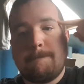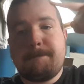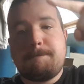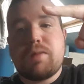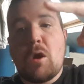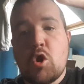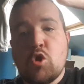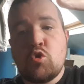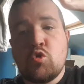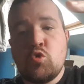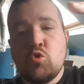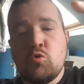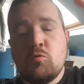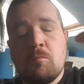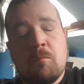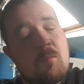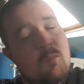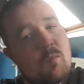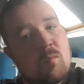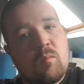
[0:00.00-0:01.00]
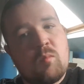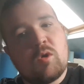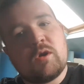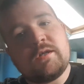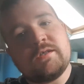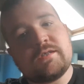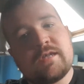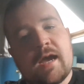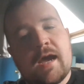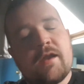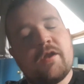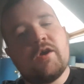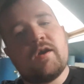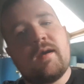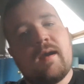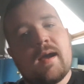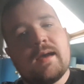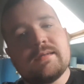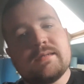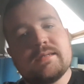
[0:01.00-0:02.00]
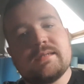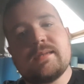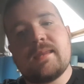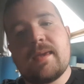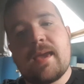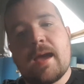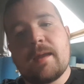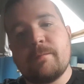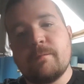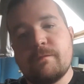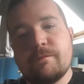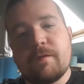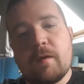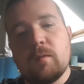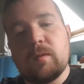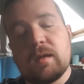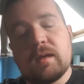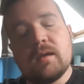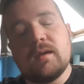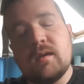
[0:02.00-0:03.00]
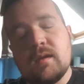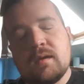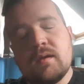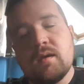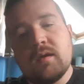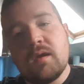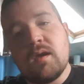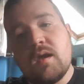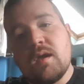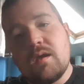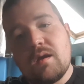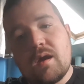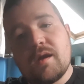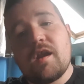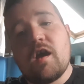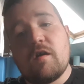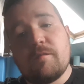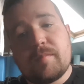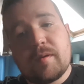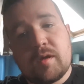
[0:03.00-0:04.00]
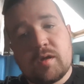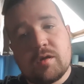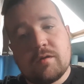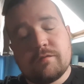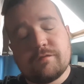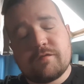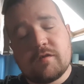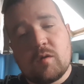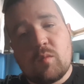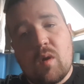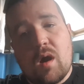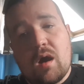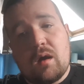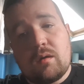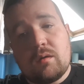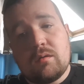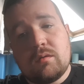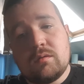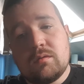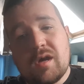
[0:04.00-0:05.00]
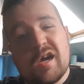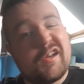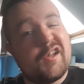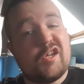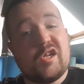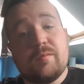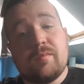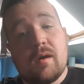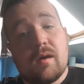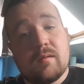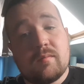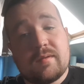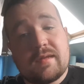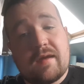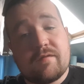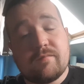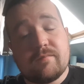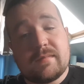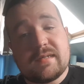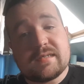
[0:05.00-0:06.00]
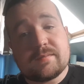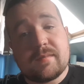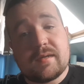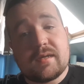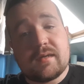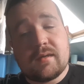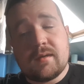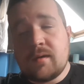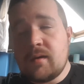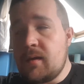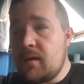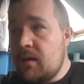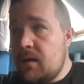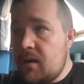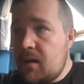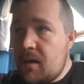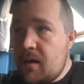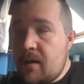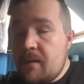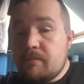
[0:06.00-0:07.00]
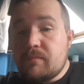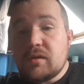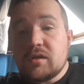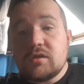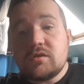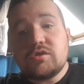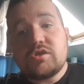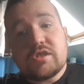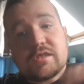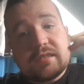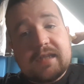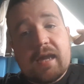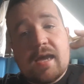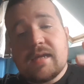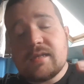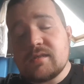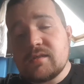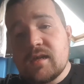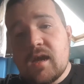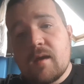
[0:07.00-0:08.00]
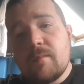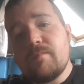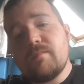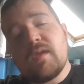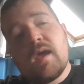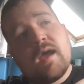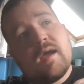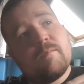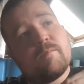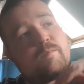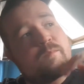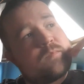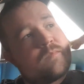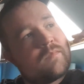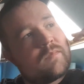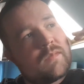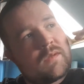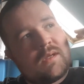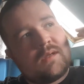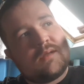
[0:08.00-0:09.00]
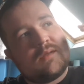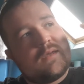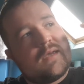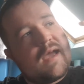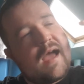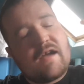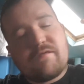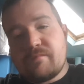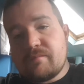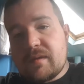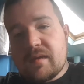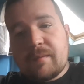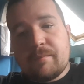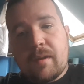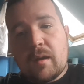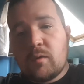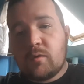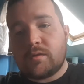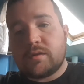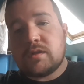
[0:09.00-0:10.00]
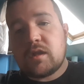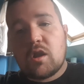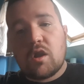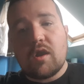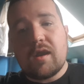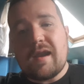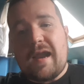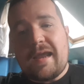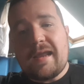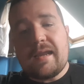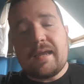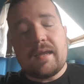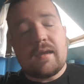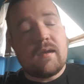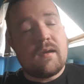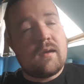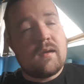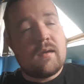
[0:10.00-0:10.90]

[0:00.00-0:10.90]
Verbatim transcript: Boom! What is going on guys? It's the Adam Foley. I know I've been gone for a while. I know you probably haven't missed me. But just a heads up, um, yeah, I haven't been posting a lot lately.